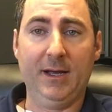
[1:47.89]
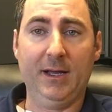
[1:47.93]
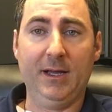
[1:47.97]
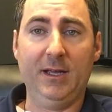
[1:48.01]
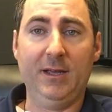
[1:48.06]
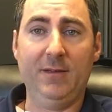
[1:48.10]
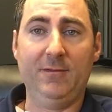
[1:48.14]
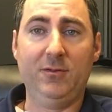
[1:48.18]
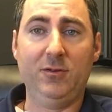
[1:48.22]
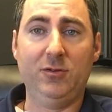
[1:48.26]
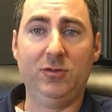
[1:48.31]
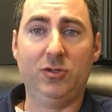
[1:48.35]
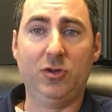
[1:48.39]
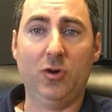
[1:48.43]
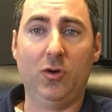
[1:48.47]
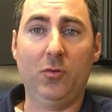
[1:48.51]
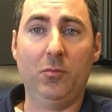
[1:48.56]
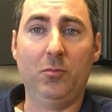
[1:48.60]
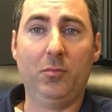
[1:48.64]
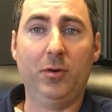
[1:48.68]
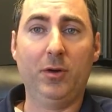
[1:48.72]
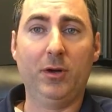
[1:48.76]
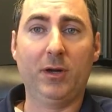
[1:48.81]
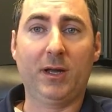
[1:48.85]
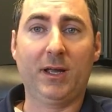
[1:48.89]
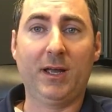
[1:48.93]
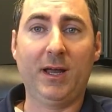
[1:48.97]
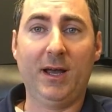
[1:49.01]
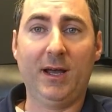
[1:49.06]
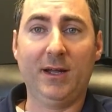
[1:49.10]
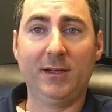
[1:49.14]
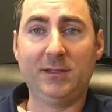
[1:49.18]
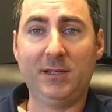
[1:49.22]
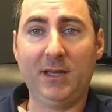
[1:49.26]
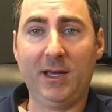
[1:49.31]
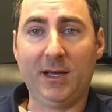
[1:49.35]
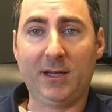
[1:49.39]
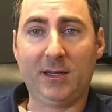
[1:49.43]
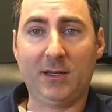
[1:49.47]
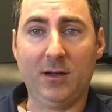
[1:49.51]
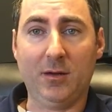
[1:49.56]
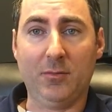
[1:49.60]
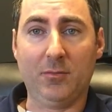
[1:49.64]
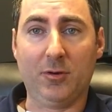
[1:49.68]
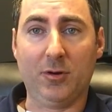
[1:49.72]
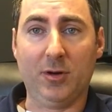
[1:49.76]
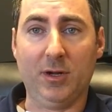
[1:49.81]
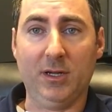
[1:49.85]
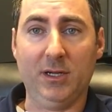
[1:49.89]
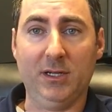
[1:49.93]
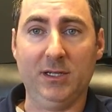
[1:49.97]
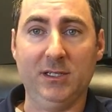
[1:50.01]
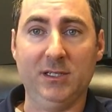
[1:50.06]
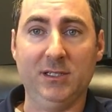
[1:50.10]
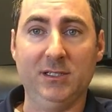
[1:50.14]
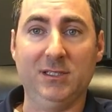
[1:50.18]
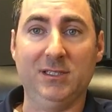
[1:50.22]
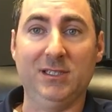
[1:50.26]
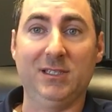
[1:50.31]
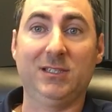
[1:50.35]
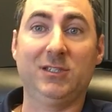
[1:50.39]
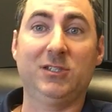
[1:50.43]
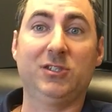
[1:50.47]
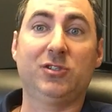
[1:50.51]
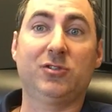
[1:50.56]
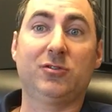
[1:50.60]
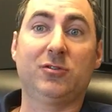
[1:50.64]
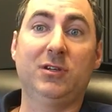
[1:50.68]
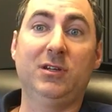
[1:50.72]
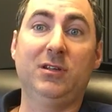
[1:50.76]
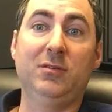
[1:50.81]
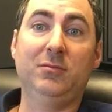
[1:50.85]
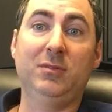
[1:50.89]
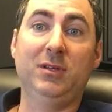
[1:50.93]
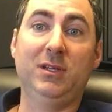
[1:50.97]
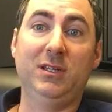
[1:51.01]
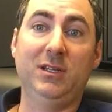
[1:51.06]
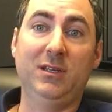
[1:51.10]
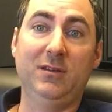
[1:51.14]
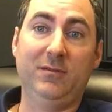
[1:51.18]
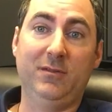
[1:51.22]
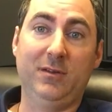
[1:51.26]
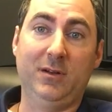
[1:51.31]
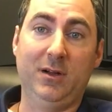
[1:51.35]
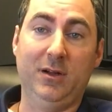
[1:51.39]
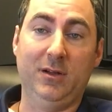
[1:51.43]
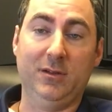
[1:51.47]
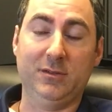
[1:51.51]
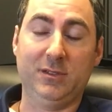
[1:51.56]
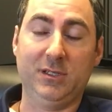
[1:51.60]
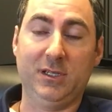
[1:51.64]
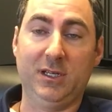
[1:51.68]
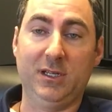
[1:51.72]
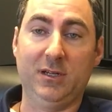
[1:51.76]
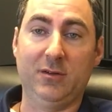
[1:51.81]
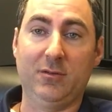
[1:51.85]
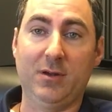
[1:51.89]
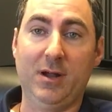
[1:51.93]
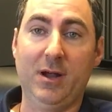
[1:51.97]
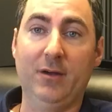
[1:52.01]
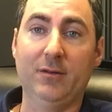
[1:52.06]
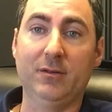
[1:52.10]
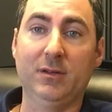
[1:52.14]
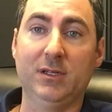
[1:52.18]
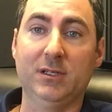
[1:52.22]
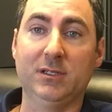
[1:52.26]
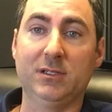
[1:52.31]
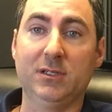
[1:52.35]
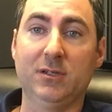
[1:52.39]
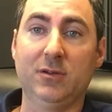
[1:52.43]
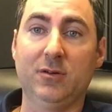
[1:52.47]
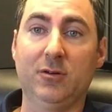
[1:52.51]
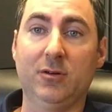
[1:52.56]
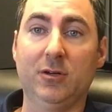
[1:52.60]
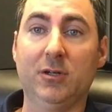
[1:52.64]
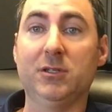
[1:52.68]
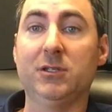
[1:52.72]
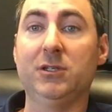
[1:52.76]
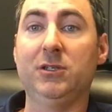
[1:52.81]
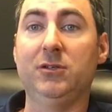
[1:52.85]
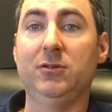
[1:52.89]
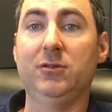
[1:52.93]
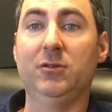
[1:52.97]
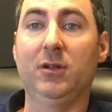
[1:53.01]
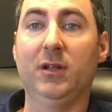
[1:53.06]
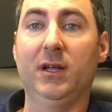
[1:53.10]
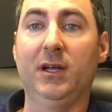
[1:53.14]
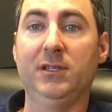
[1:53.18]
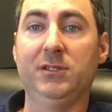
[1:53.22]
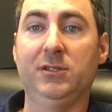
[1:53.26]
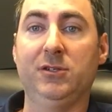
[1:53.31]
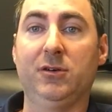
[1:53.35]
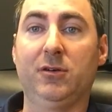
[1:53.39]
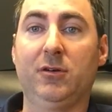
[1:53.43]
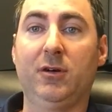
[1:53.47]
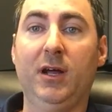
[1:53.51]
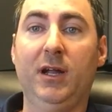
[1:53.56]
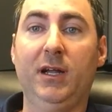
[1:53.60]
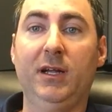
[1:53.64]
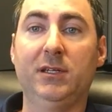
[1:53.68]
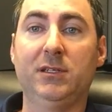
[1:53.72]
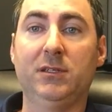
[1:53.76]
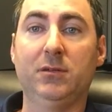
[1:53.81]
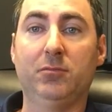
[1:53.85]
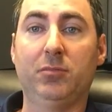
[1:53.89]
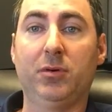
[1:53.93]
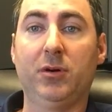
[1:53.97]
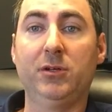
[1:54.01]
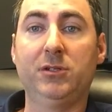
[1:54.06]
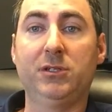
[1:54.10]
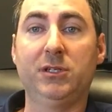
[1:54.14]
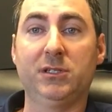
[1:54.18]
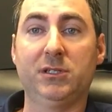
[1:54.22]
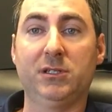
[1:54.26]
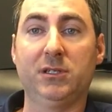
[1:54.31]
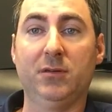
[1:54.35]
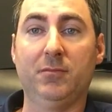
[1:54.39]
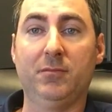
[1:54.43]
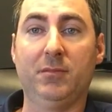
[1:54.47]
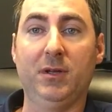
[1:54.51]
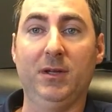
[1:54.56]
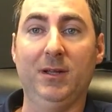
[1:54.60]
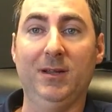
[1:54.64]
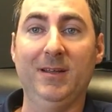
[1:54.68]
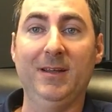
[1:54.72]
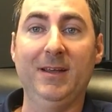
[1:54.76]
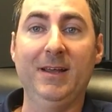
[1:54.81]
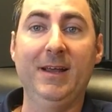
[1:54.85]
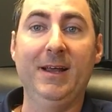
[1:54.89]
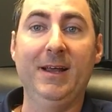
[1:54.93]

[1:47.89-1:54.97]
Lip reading: If you don't put a contact number in, it is extremely difficult to get around this in order to utilize your credit to purchase something.